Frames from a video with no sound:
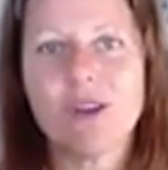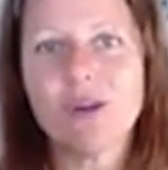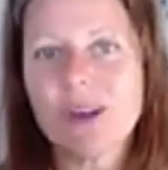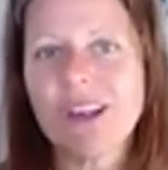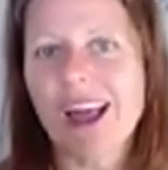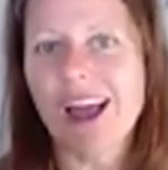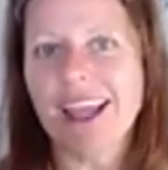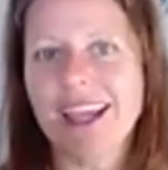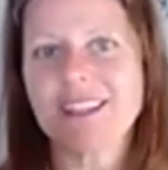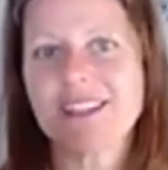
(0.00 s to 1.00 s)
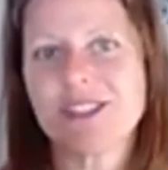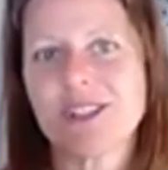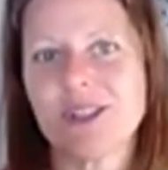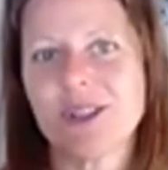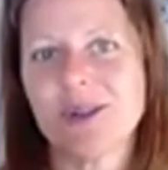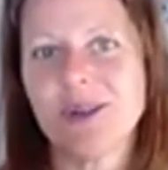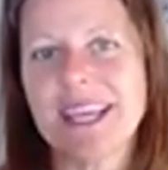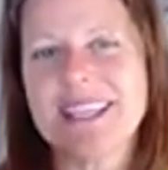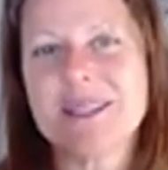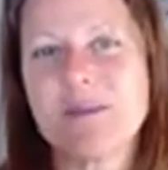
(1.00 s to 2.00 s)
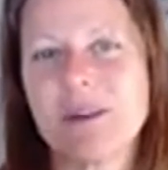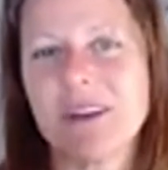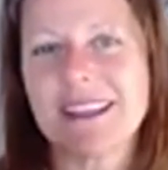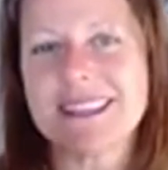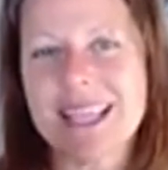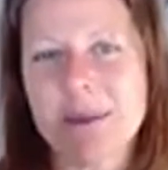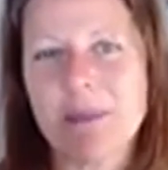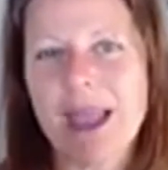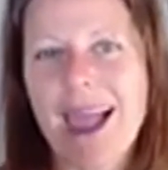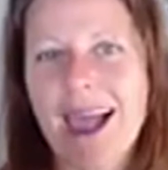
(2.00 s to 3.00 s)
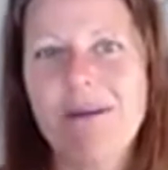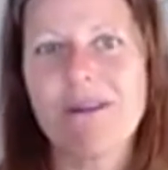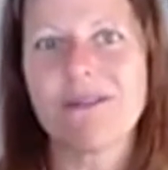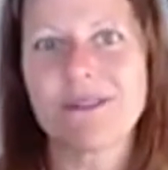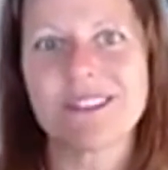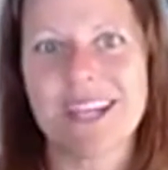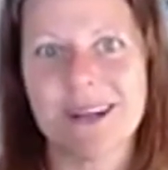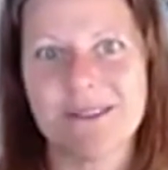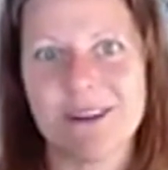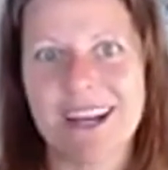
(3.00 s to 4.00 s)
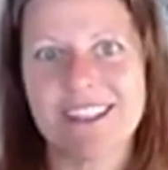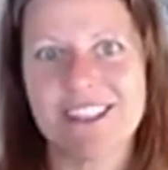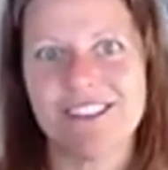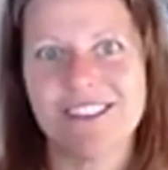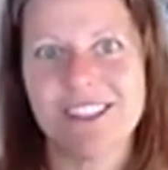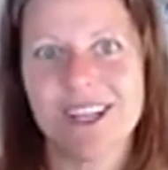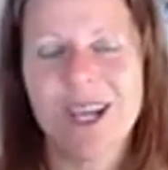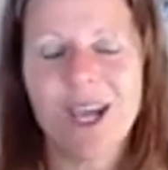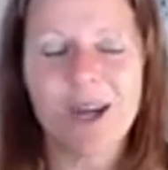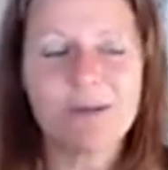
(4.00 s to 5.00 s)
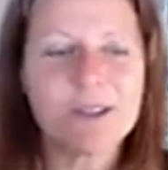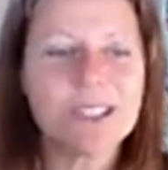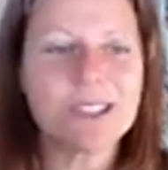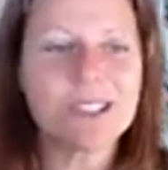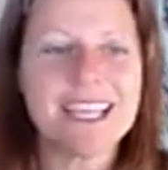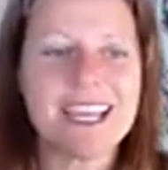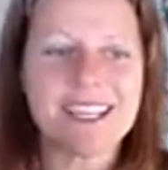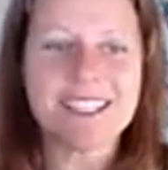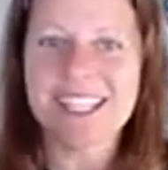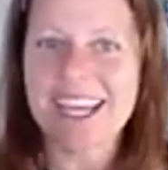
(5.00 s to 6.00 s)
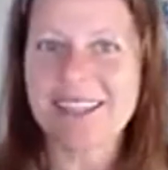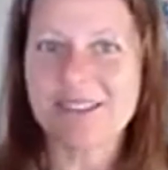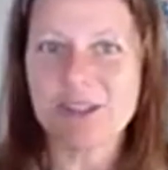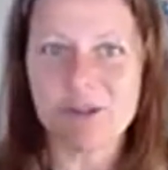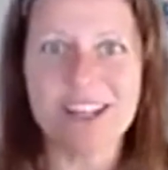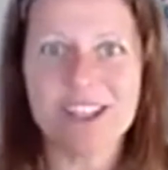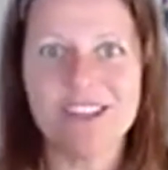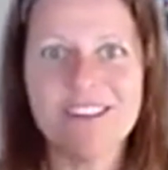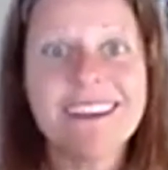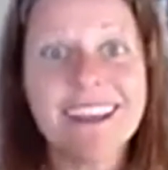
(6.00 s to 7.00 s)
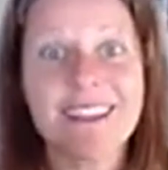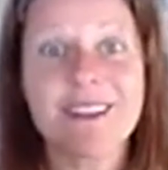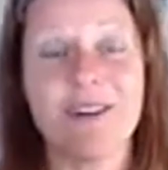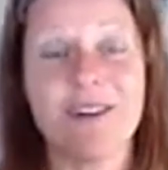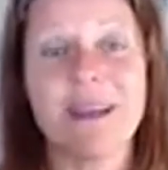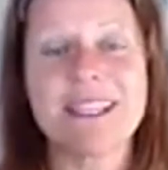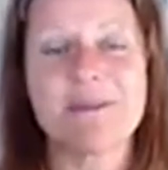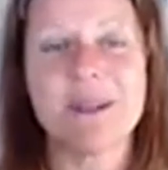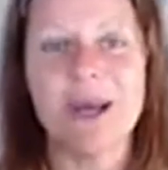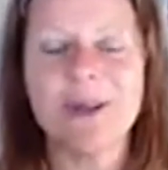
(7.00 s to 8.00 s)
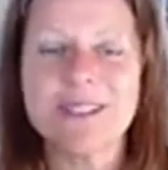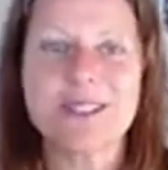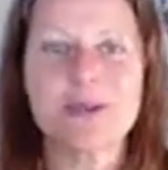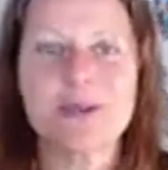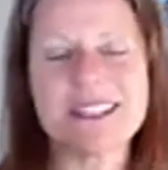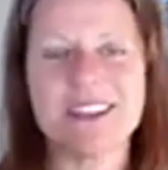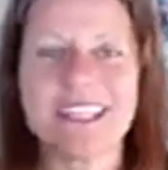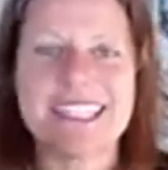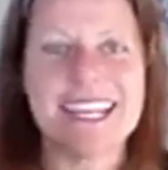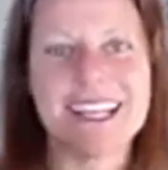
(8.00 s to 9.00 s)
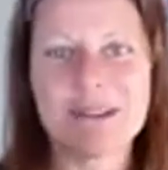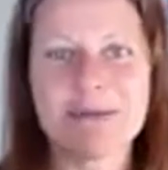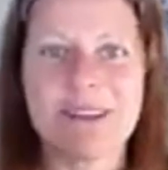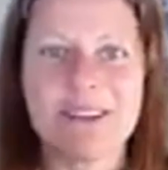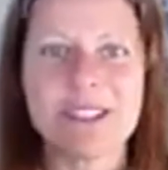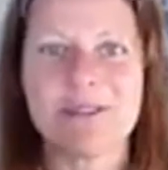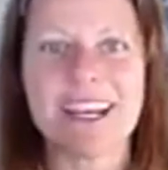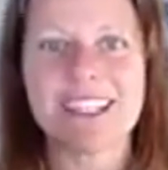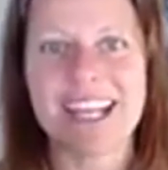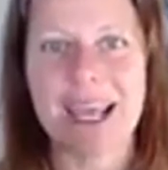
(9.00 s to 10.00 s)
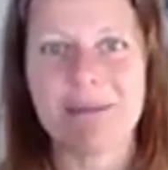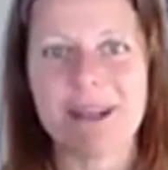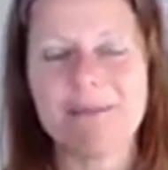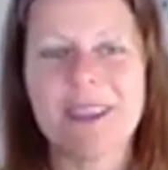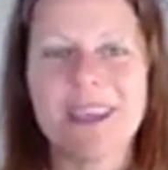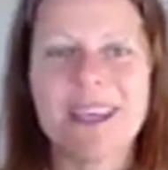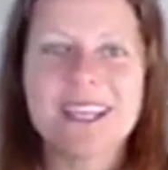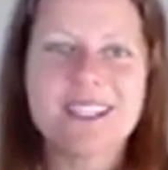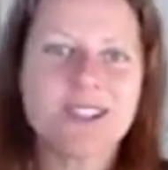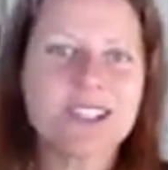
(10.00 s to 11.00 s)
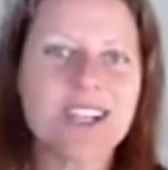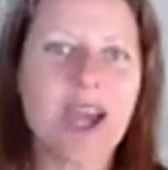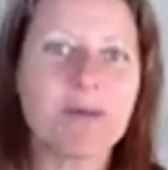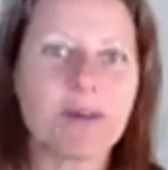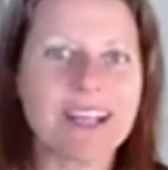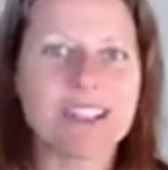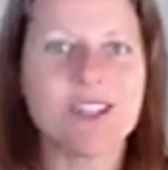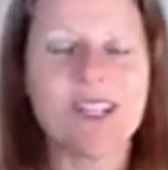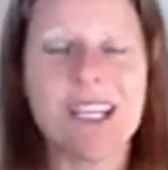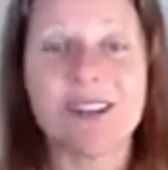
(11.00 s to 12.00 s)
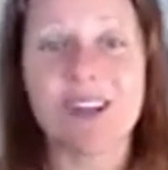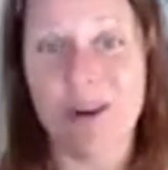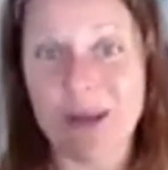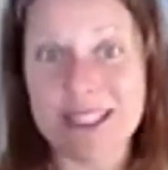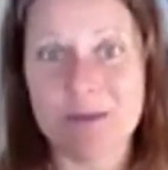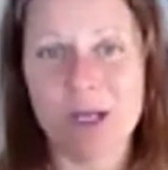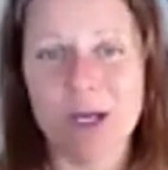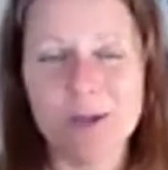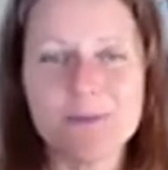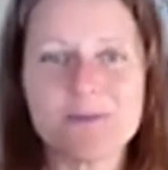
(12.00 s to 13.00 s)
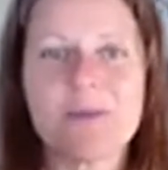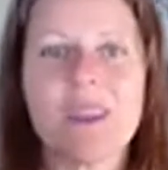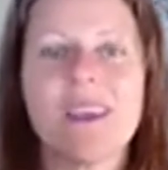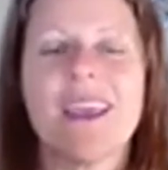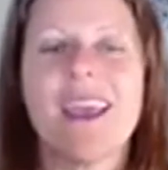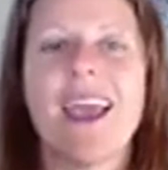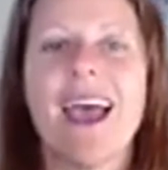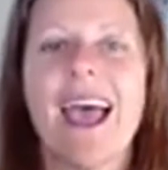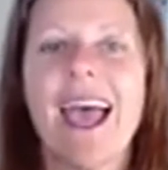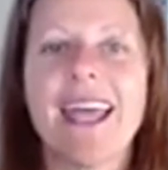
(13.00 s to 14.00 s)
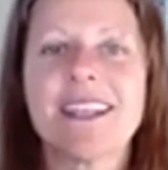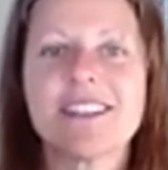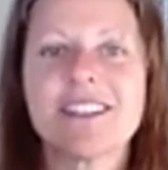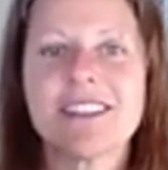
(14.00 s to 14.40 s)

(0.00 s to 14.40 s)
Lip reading: like to experience a powerful state of gratitude, I want you to state gratitude in the comments below, because it's always nice to get a little bit of interaction happening. So just type gratitude in the comments below. And